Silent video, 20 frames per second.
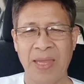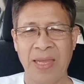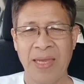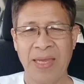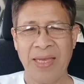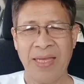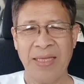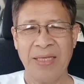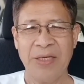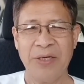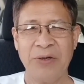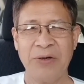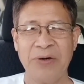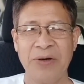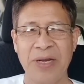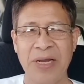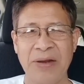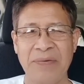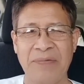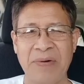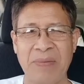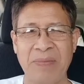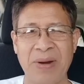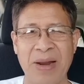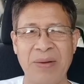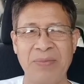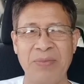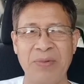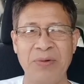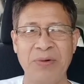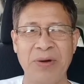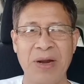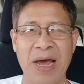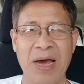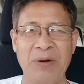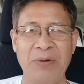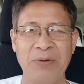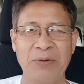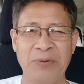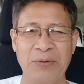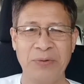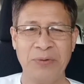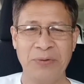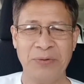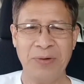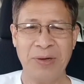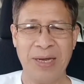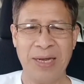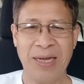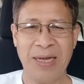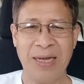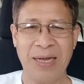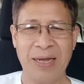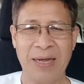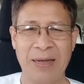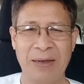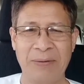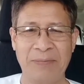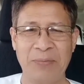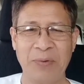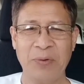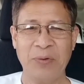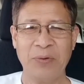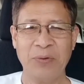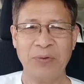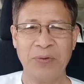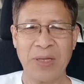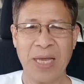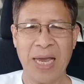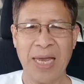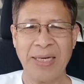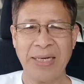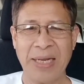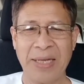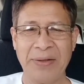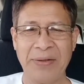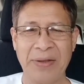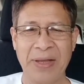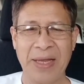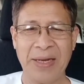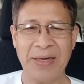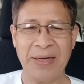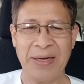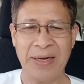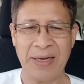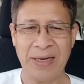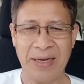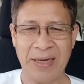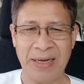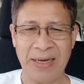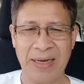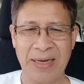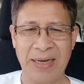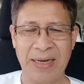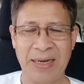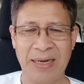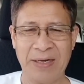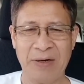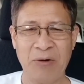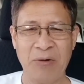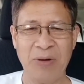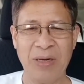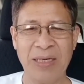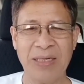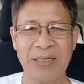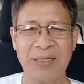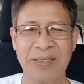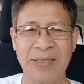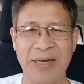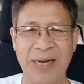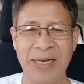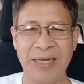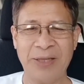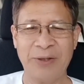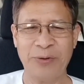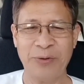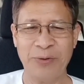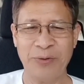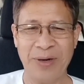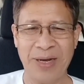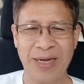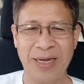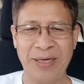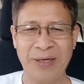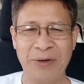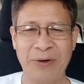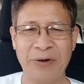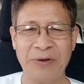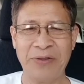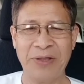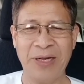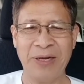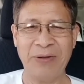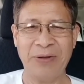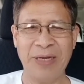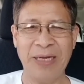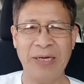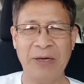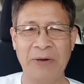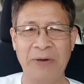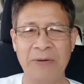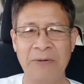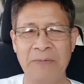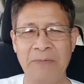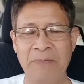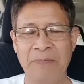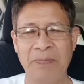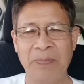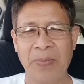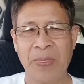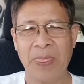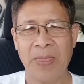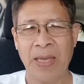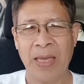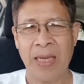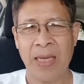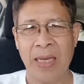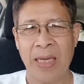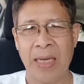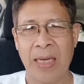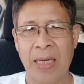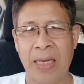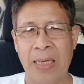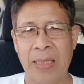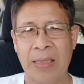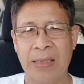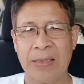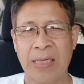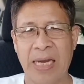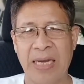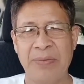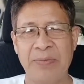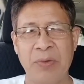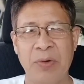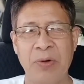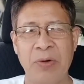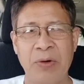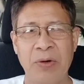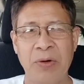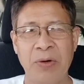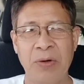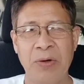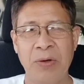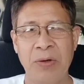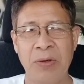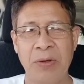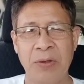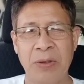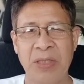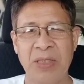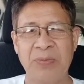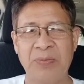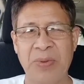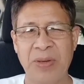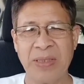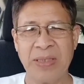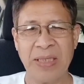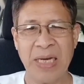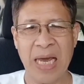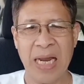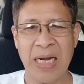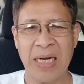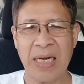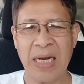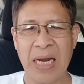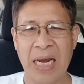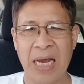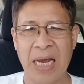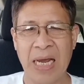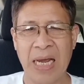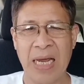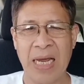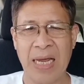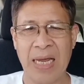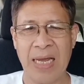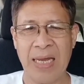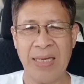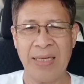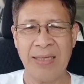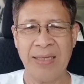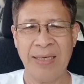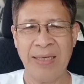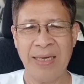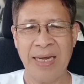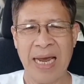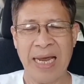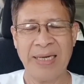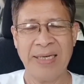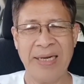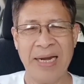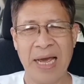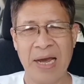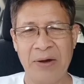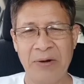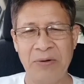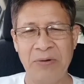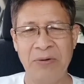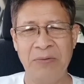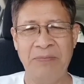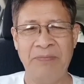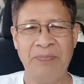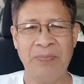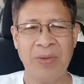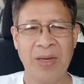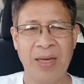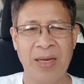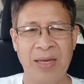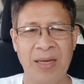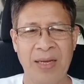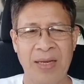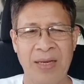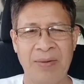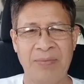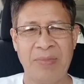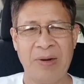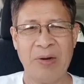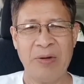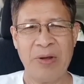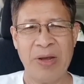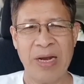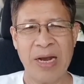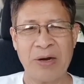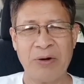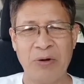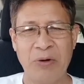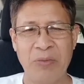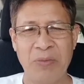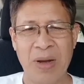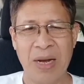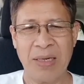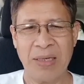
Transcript: journey from Lambunao to Pututan and then going straight to North Iloilo. Sa imo special nga adlaw, maluyag ako mag